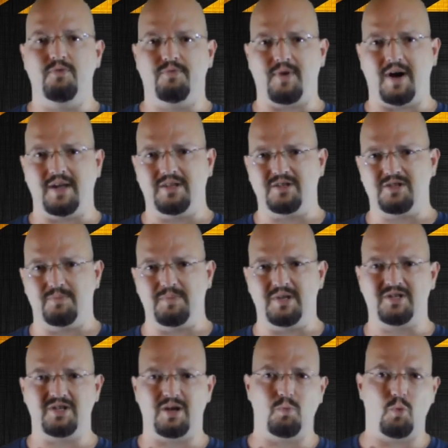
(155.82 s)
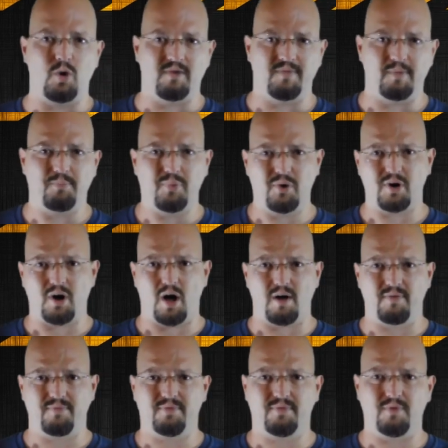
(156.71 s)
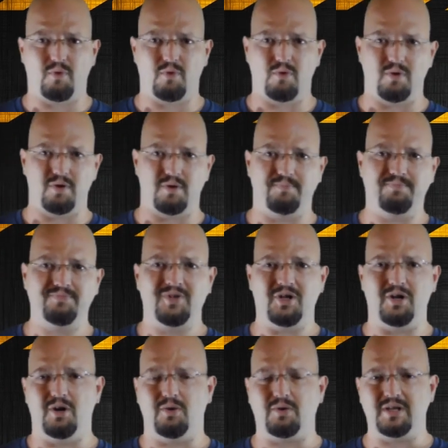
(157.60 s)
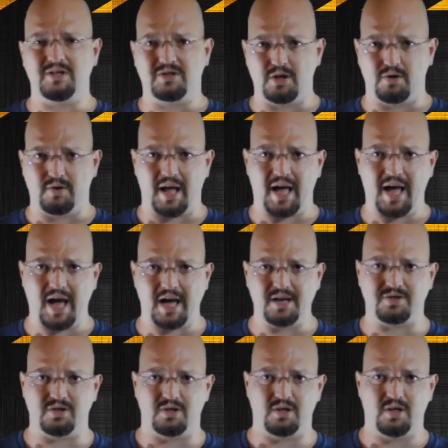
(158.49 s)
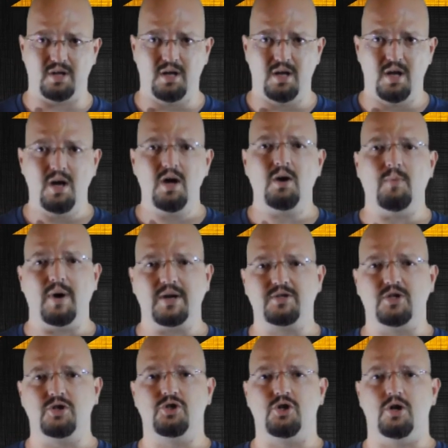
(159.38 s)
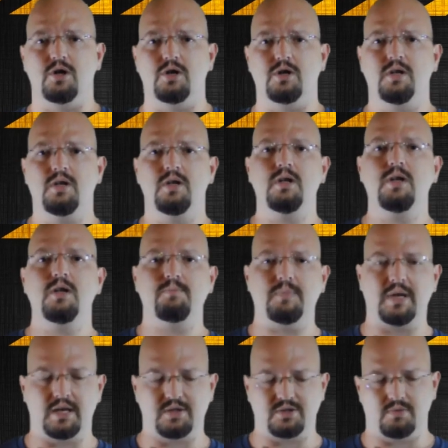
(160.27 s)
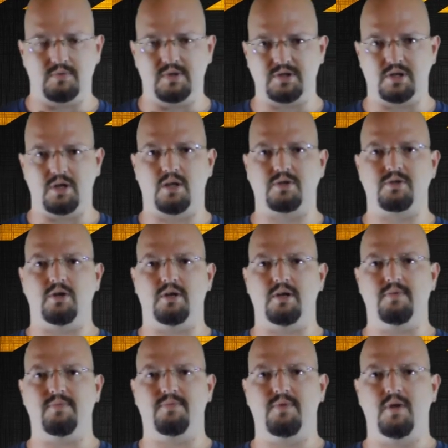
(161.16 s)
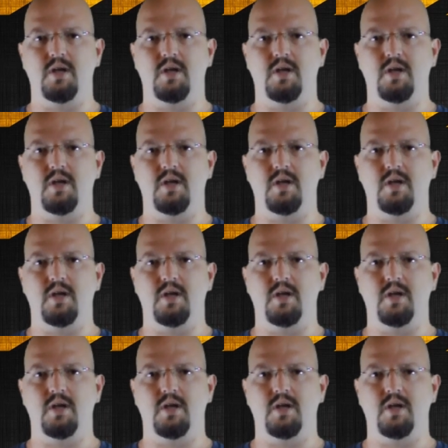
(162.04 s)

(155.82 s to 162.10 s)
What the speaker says: find this to be somewhat of a put-off, or, consider it a hazard, rest assured, because there is an alternative.